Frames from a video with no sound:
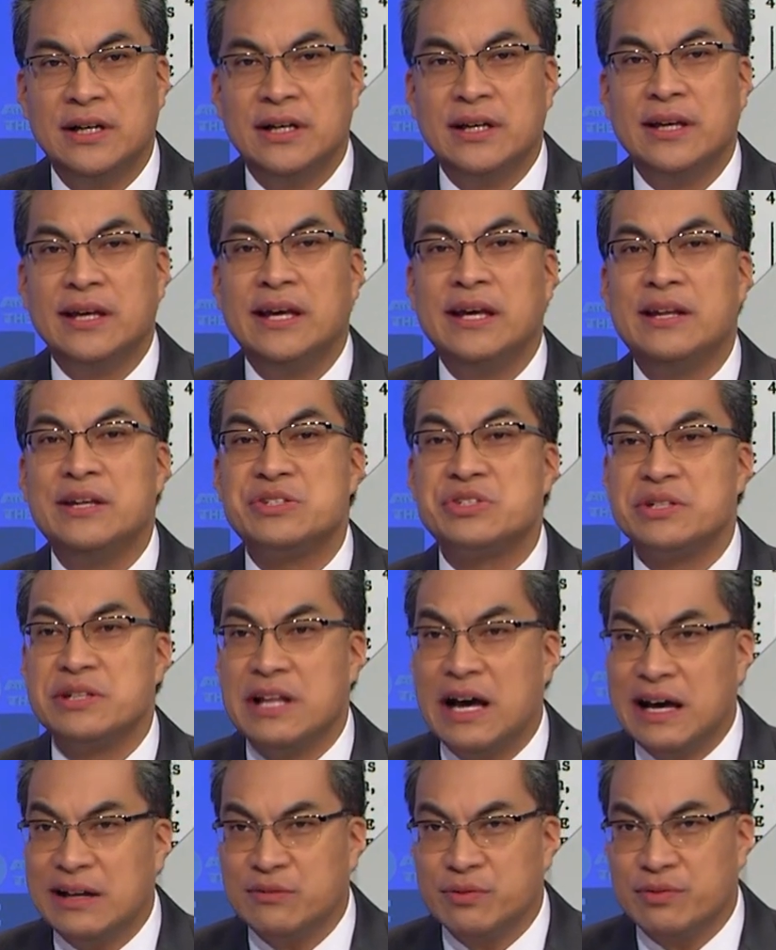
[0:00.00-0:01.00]
It is
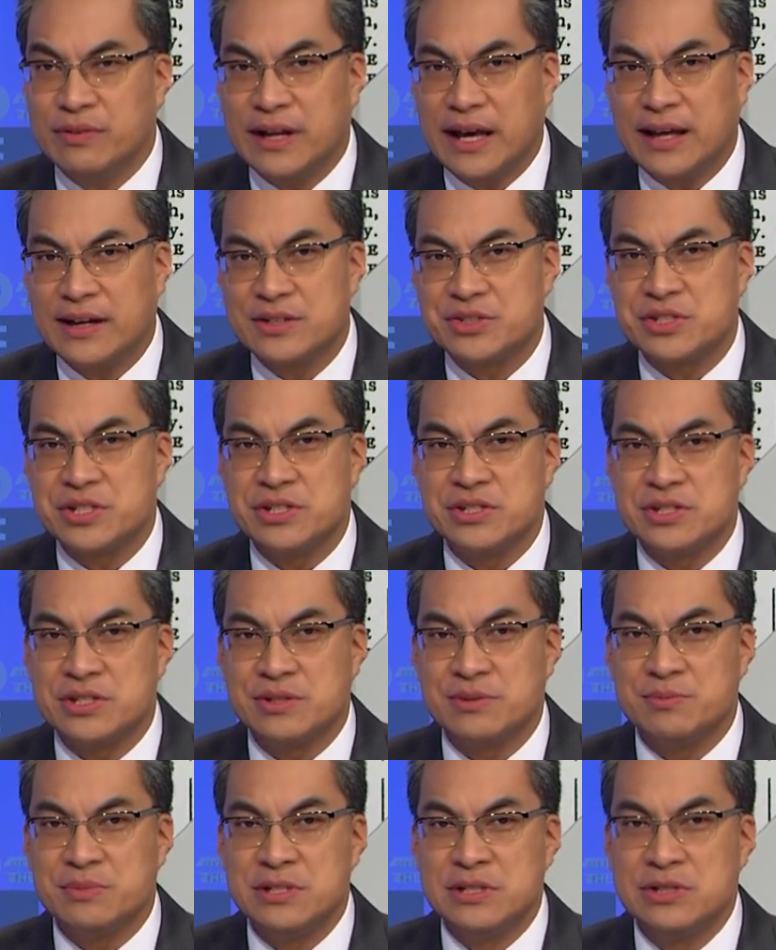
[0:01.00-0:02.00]
not
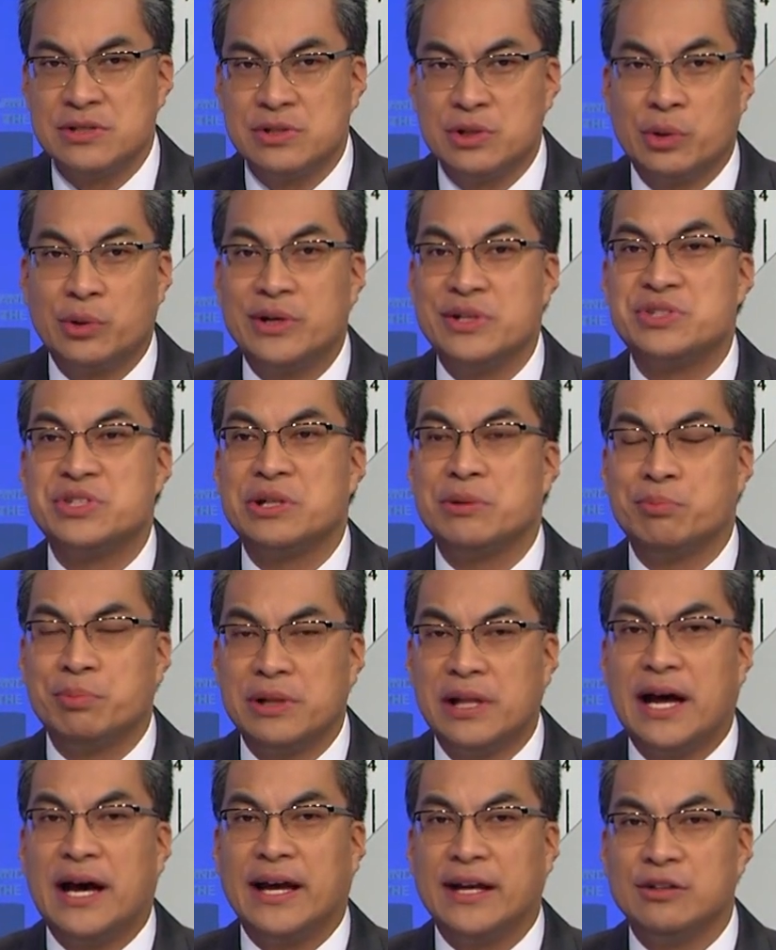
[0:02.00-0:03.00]
fanaticism, nor is it
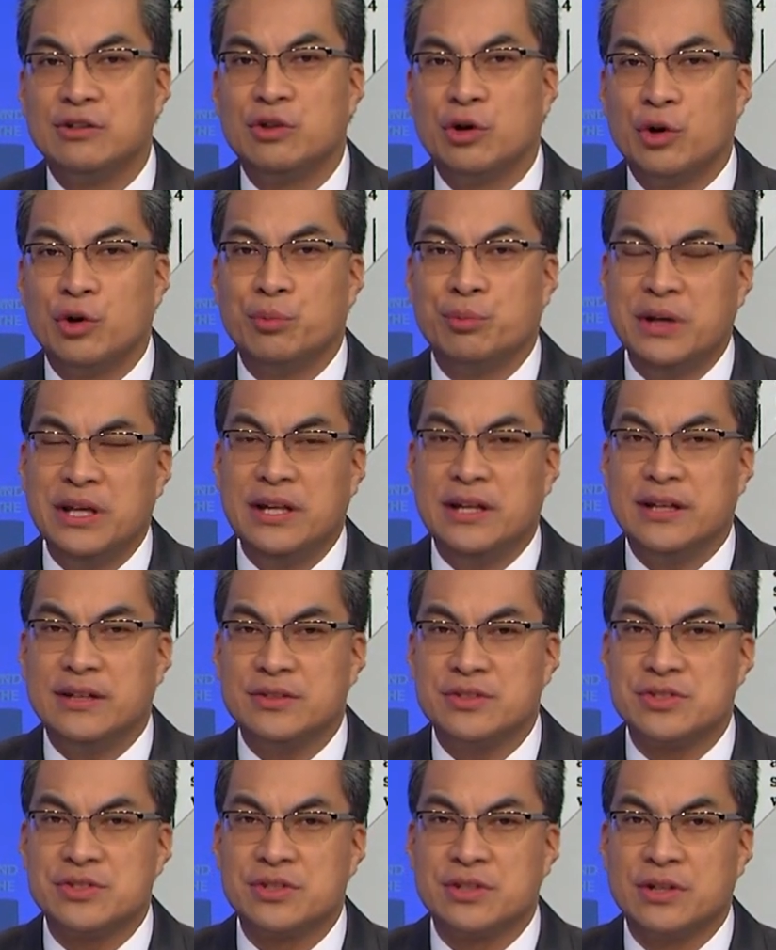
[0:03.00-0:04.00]
blind
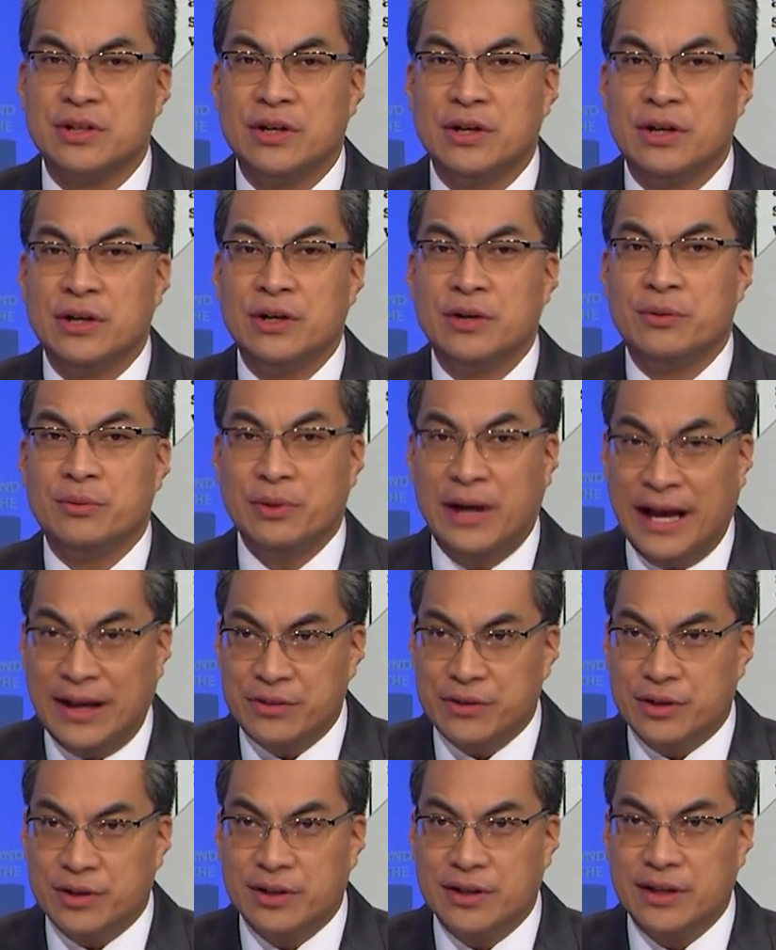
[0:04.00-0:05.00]
obedience.
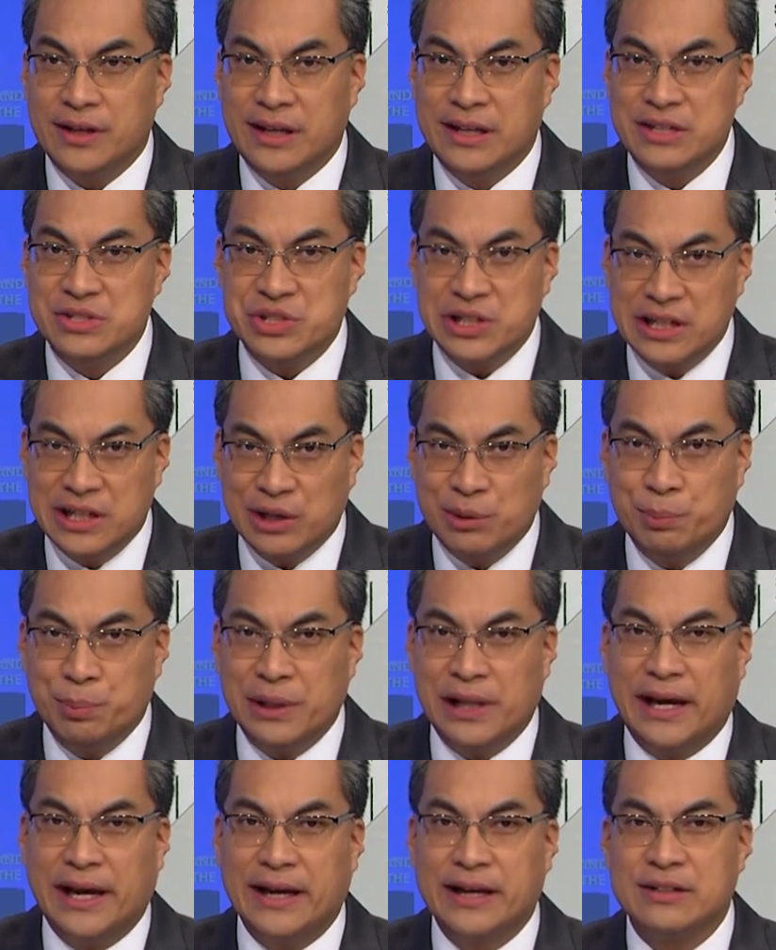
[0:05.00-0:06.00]
Rather, it is in
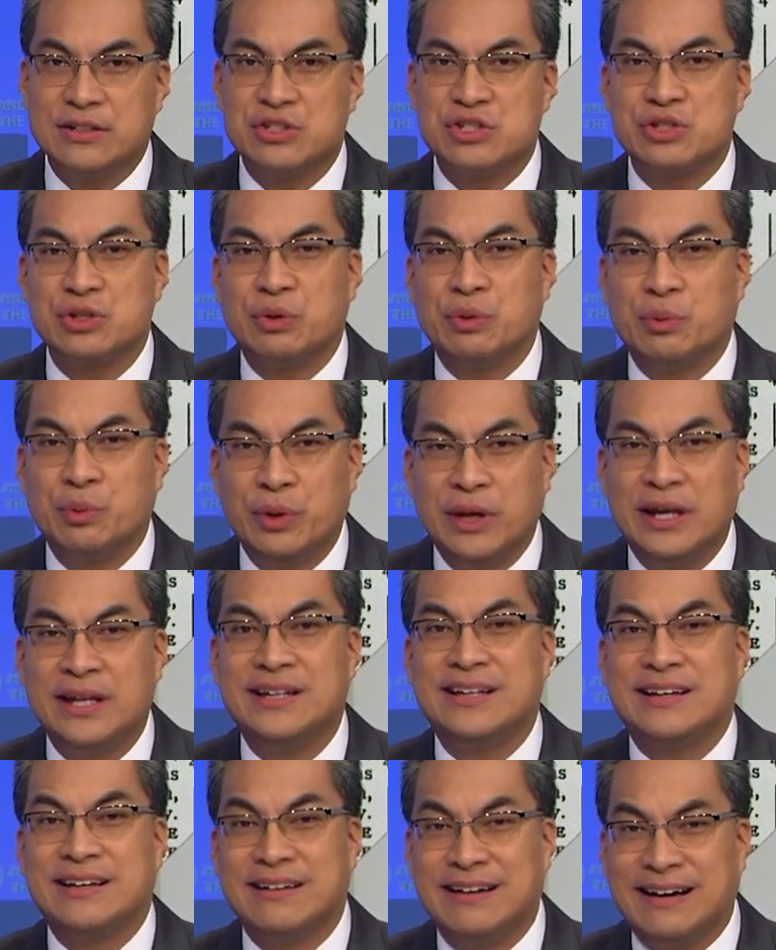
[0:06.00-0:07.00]
compliance with
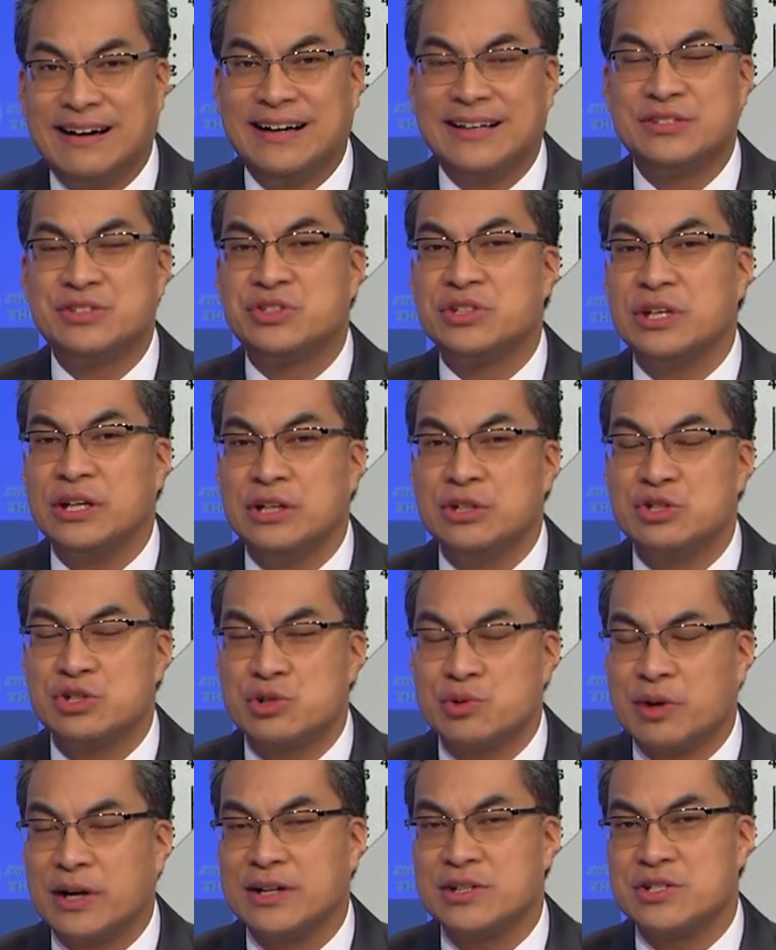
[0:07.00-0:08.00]
God's
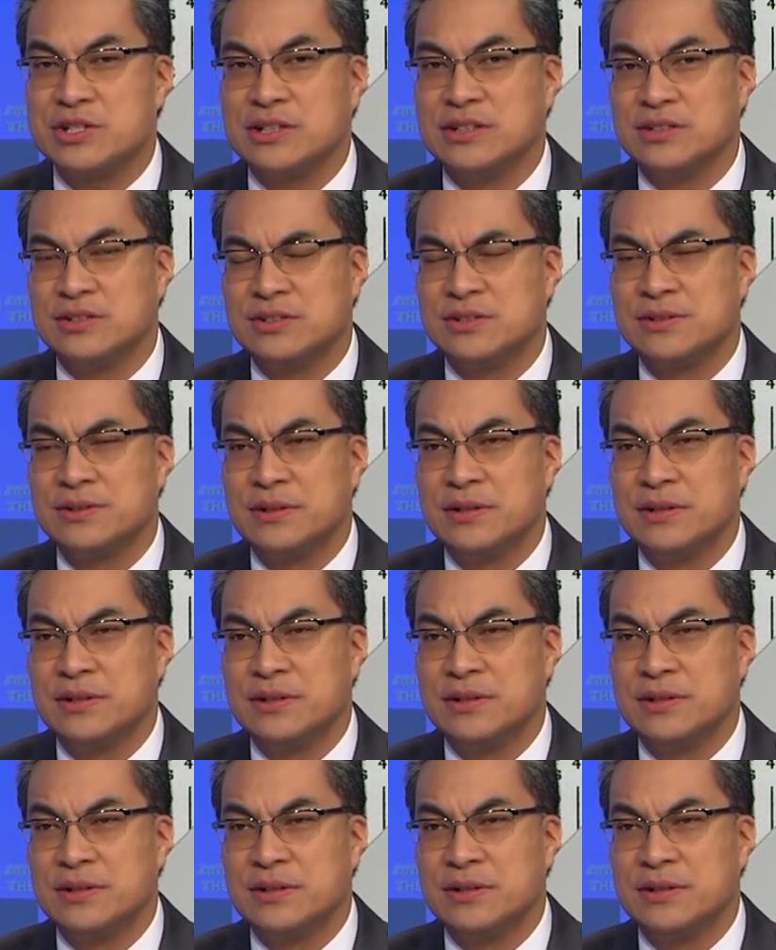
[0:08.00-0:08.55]
instructions.